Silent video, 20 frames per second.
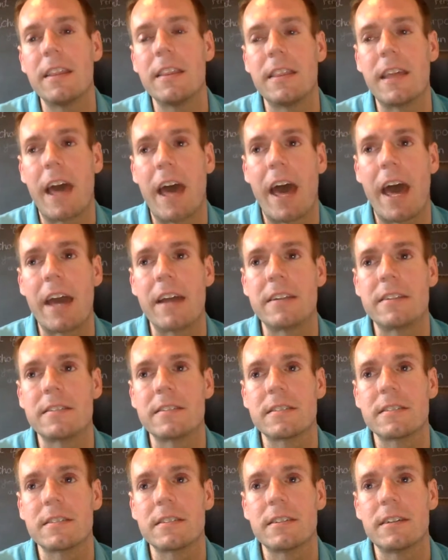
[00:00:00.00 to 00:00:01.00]
that
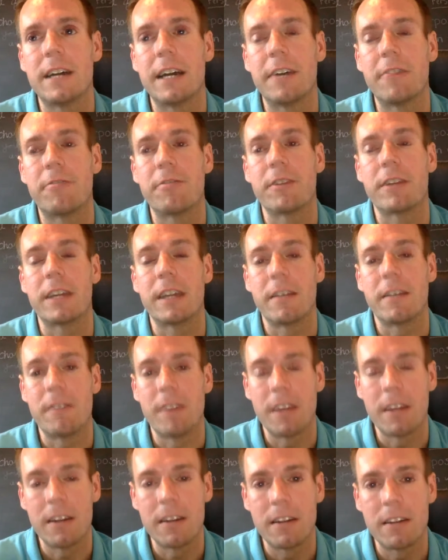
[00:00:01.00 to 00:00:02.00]
I've
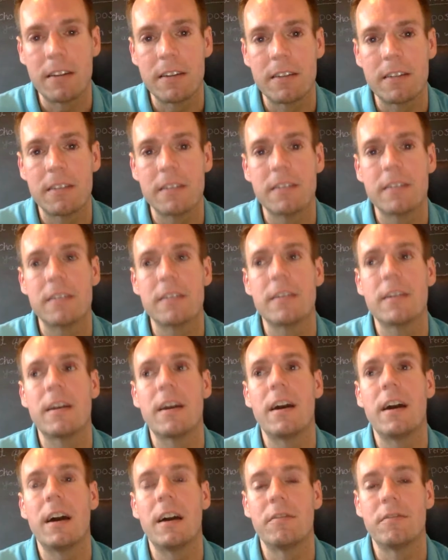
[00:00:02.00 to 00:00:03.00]
forgiven,
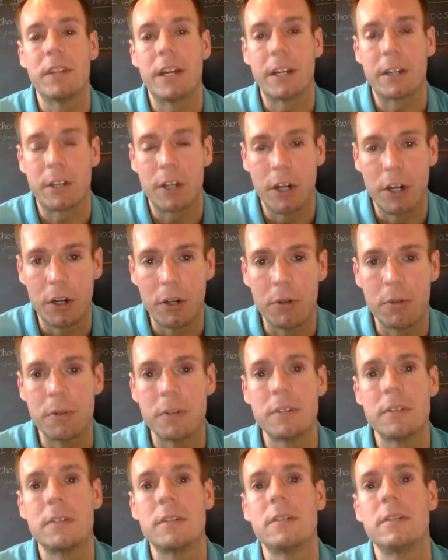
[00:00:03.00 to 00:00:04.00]
I've let
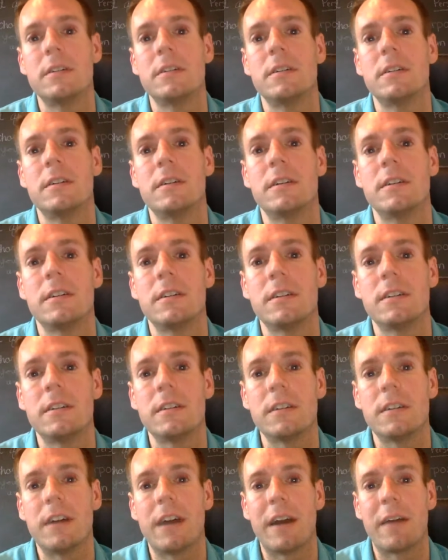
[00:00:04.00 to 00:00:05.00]
go,
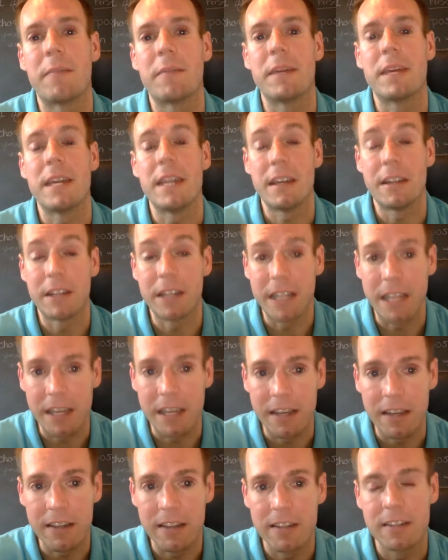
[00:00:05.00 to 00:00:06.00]
I'm
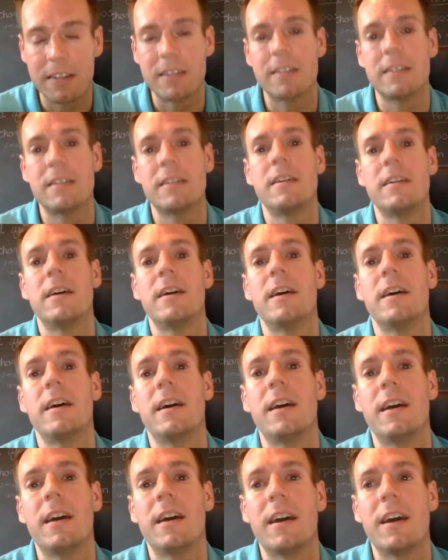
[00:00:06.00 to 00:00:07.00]
healing,
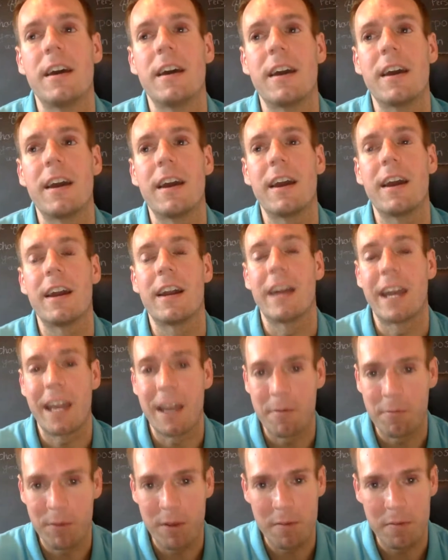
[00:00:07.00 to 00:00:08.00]
and I
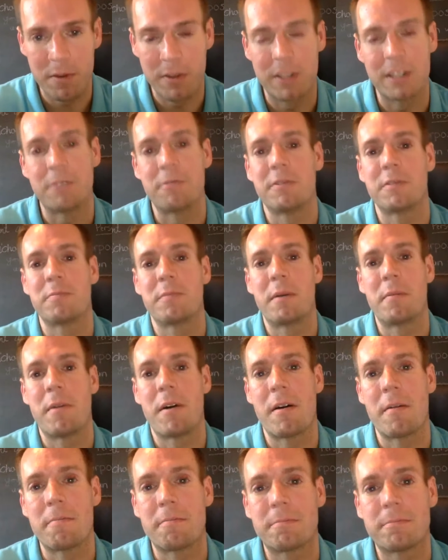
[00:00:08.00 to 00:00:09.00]
am rebuilding with my
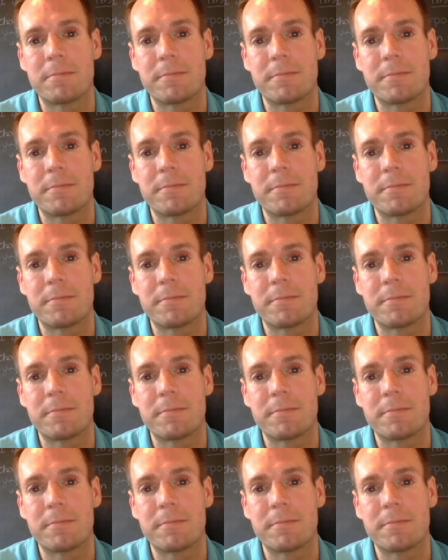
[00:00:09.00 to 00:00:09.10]
mom.